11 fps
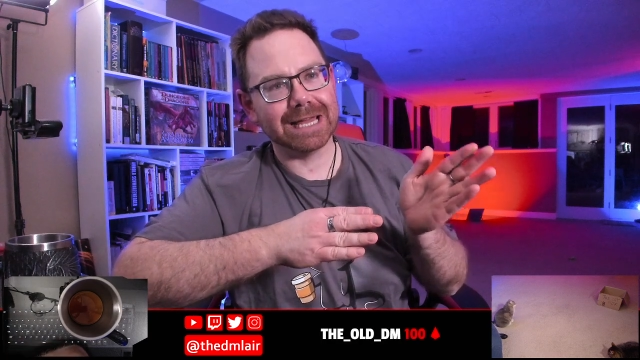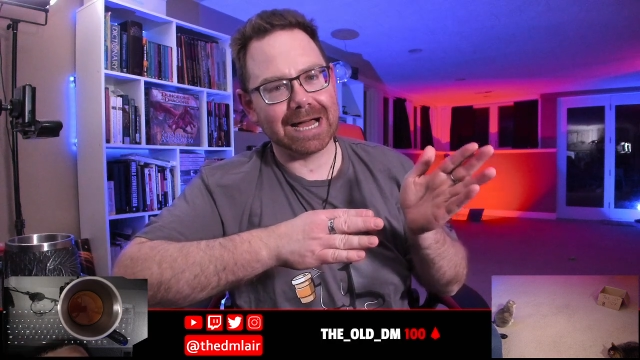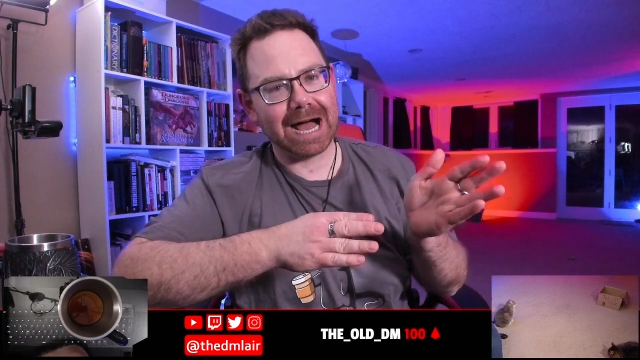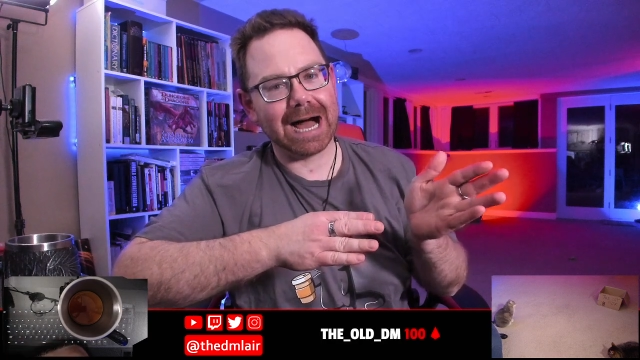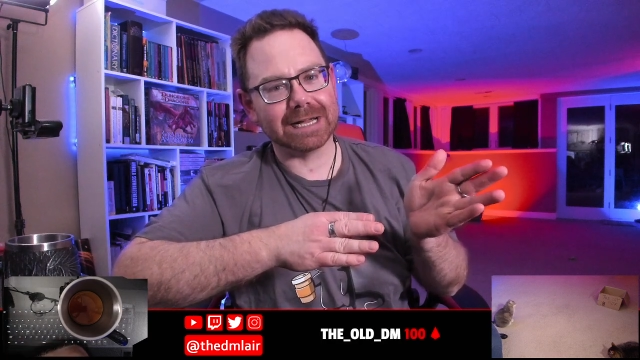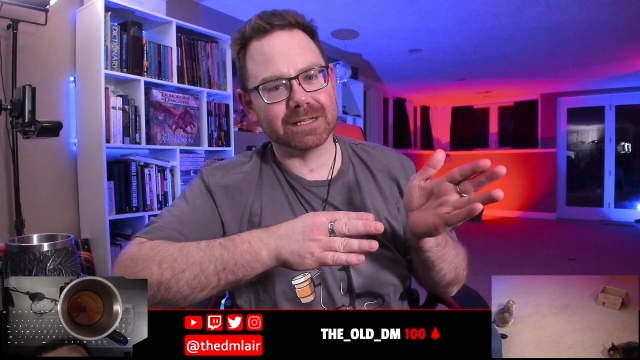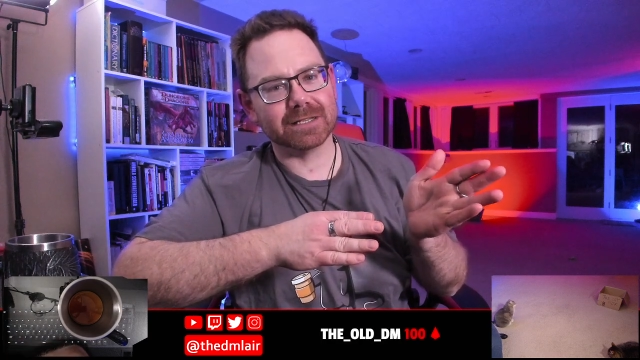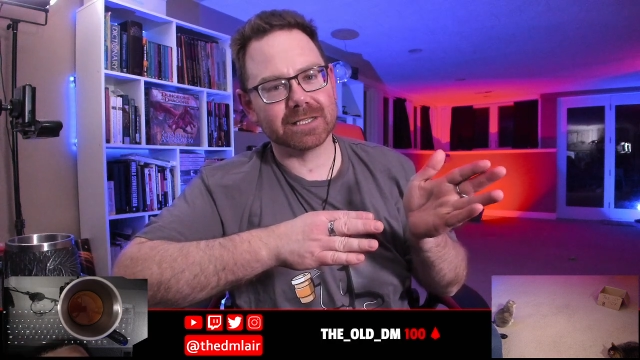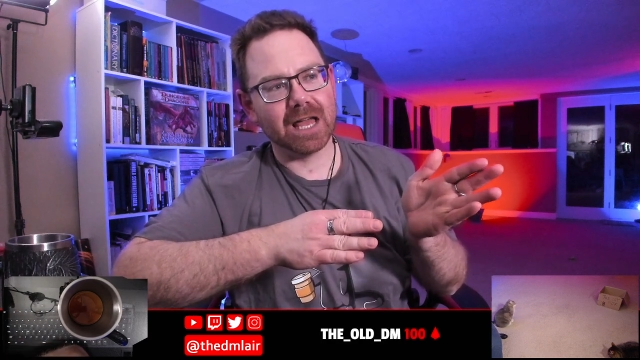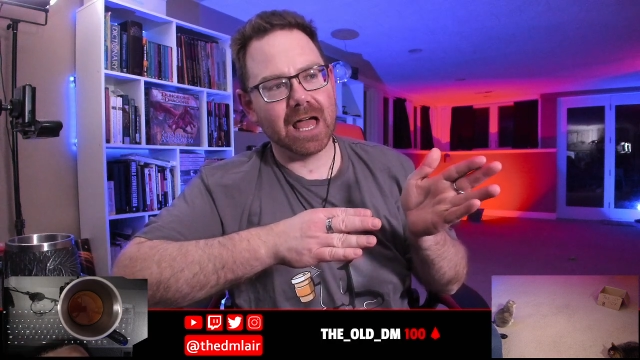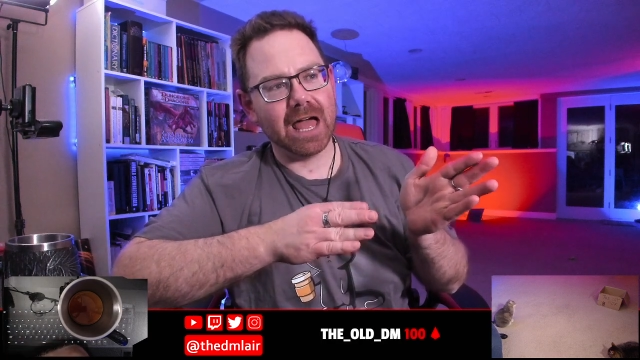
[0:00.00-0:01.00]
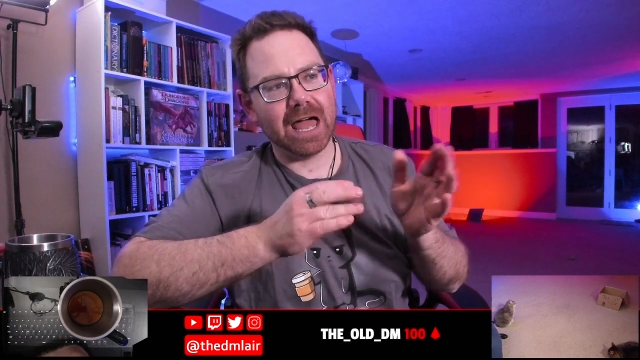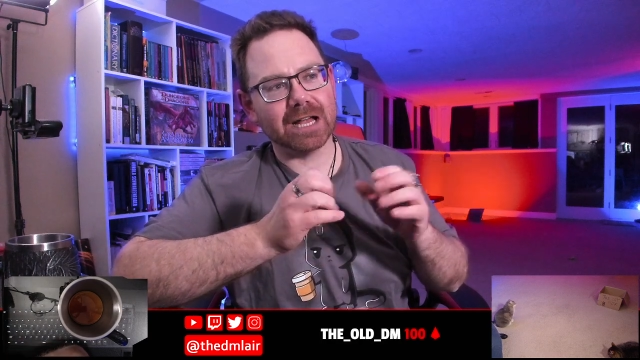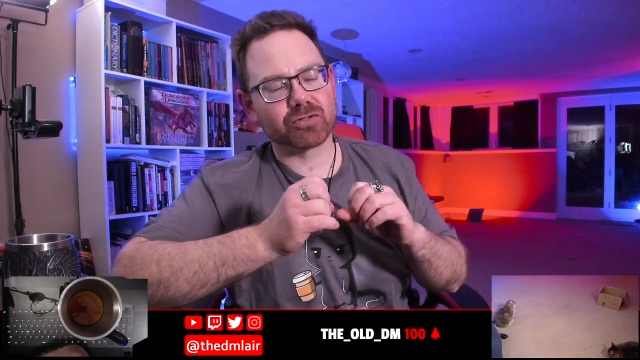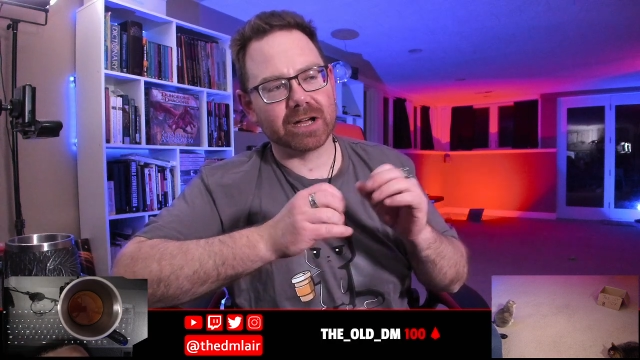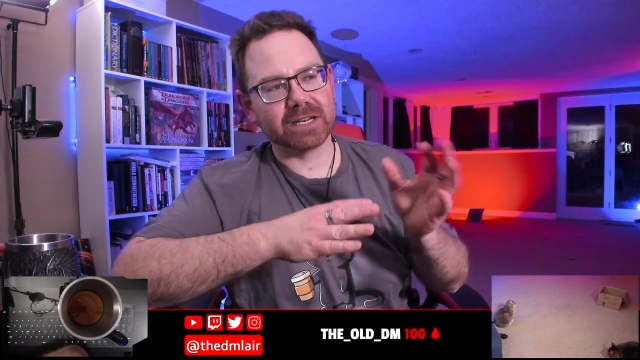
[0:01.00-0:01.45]
Eyes,
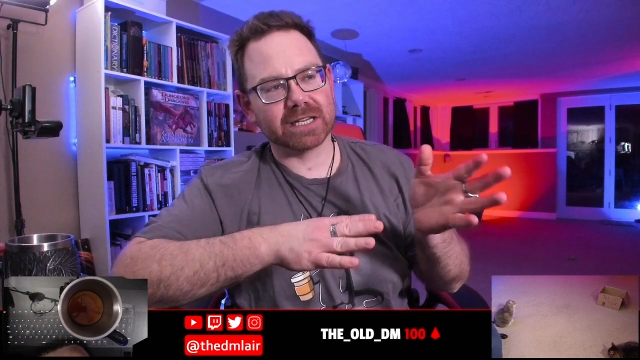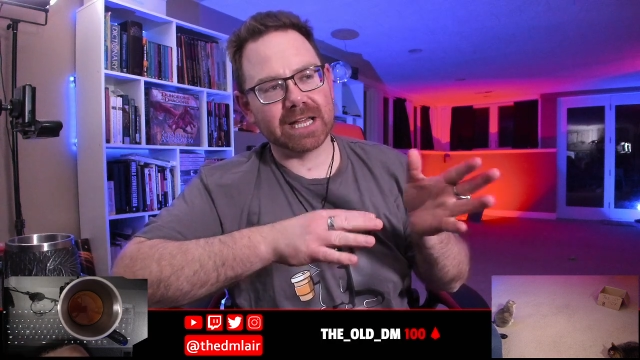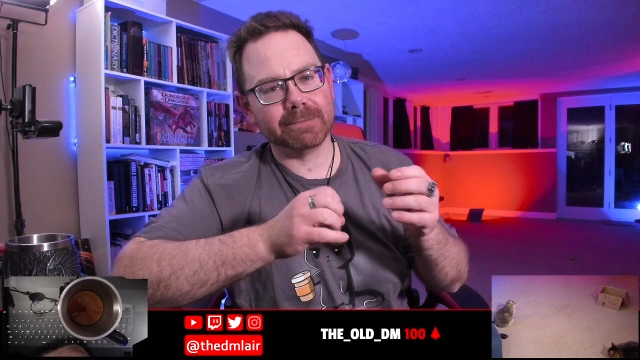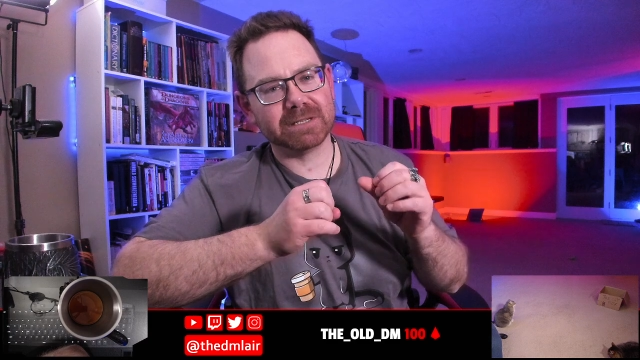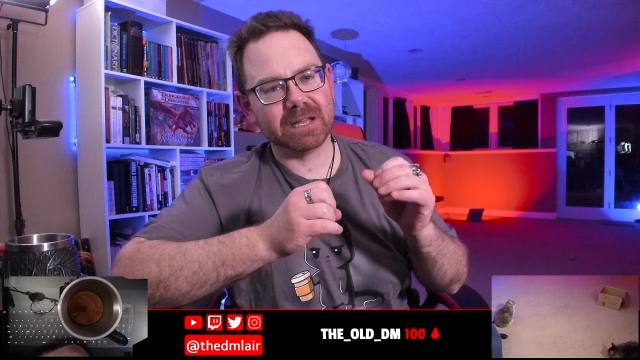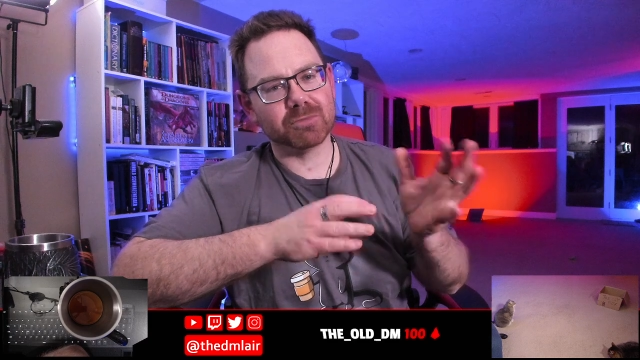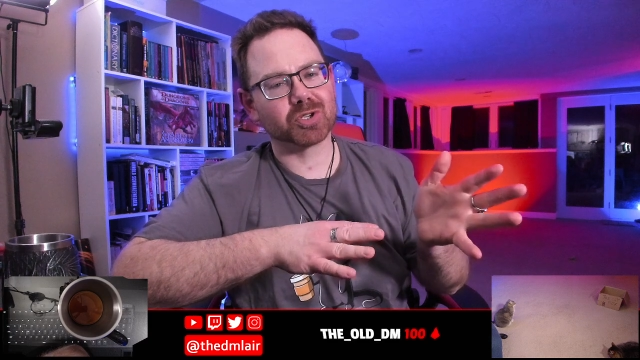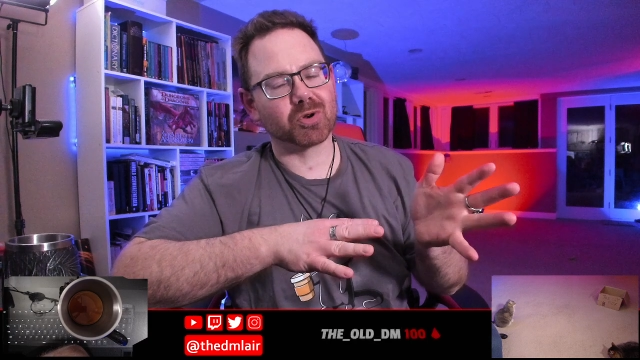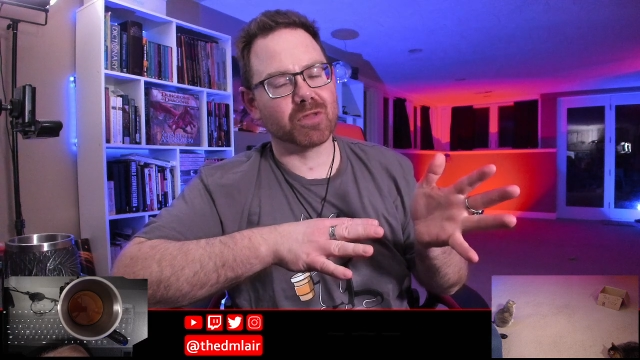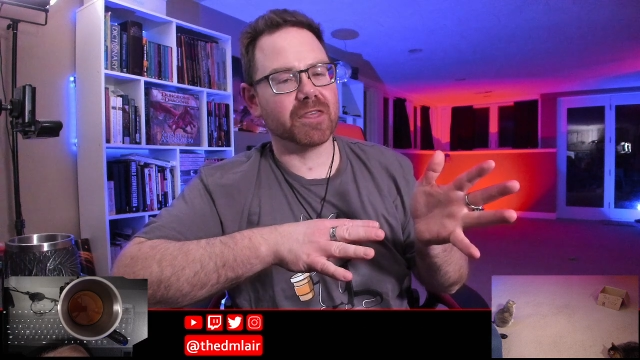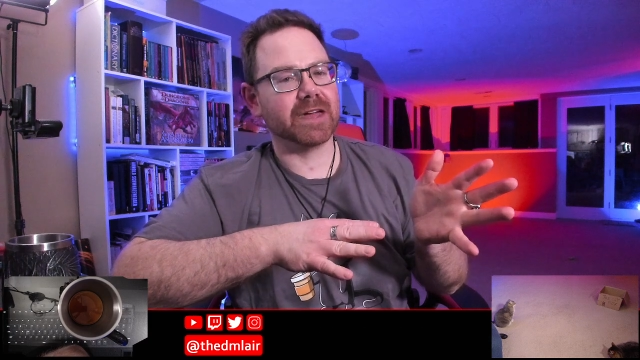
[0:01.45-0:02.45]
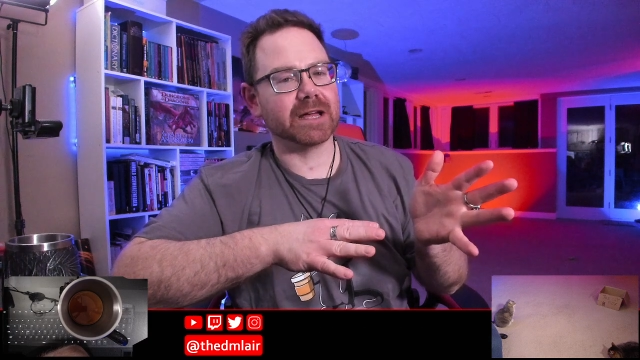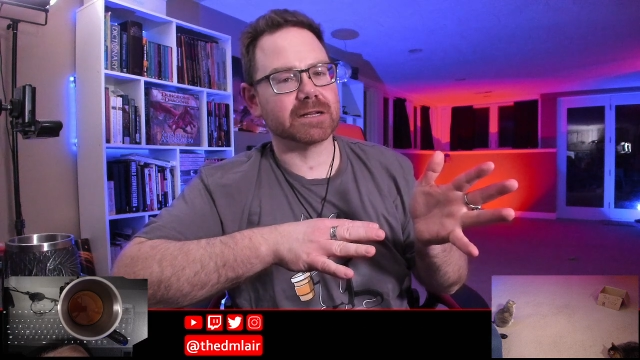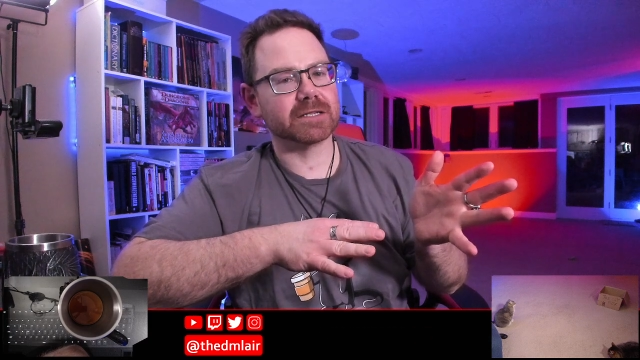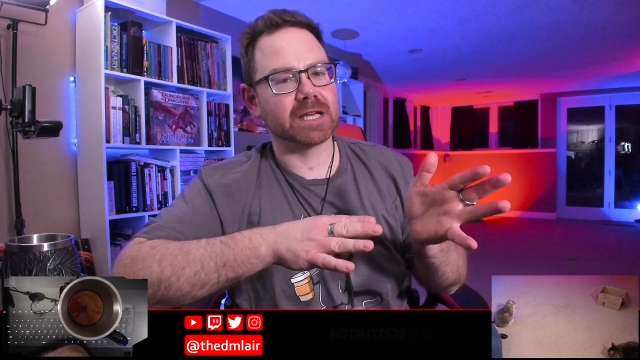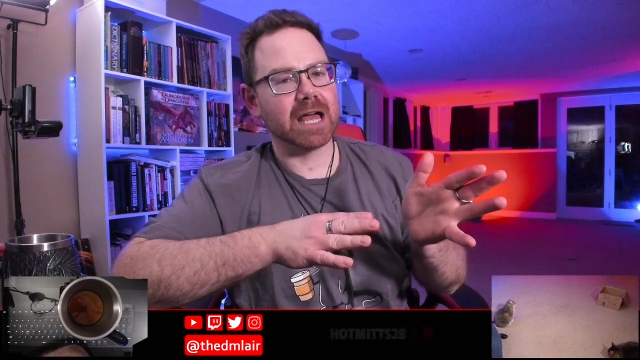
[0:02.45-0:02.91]
and trying to tempt him with certain
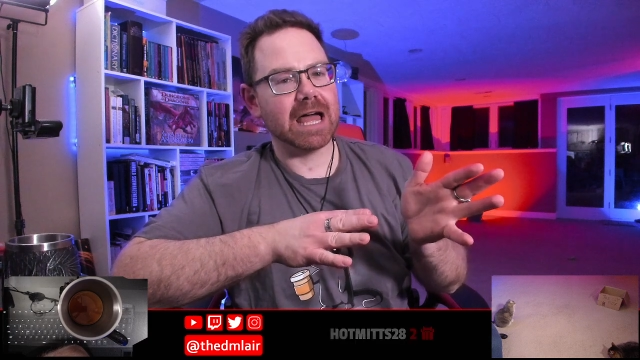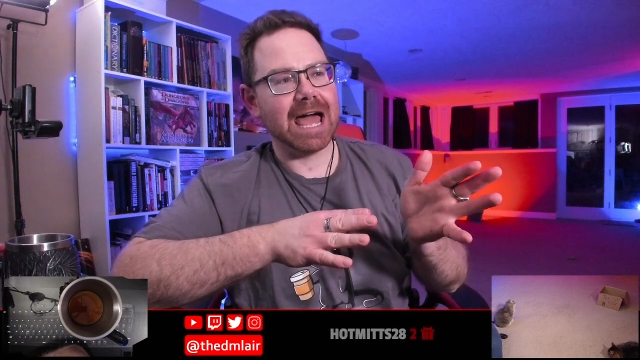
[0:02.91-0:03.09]
things.